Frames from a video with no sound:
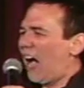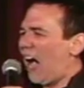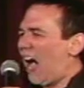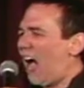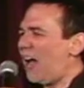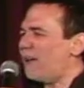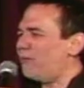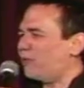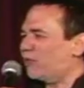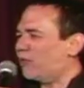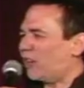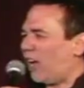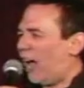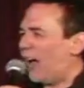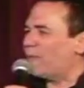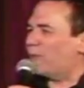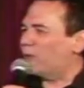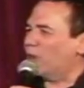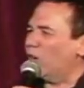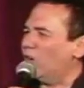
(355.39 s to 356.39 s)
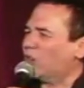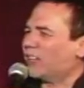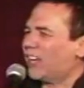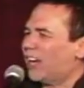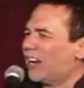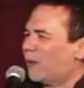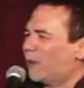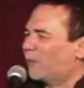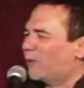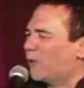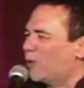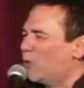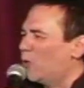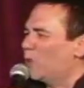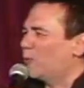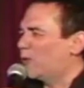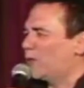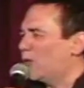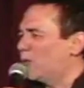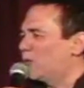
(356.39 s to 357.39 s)
I've looked at a few
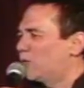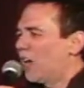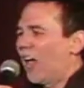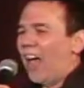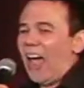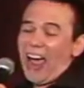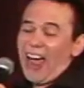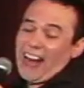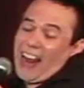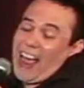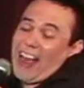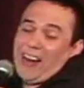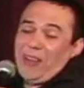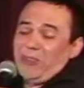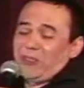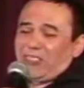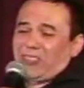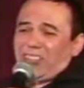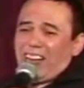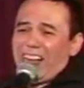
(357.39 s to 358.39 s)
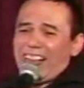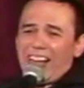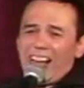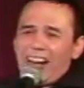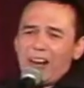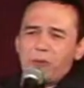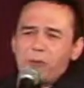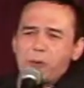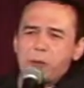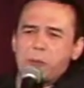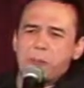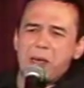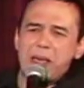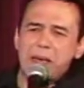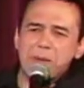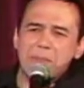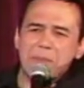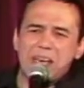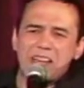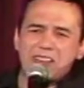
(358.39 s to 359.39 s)
of you, and I don't see that it would be
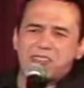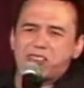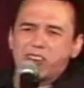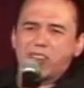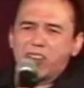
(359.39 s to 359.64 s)
a major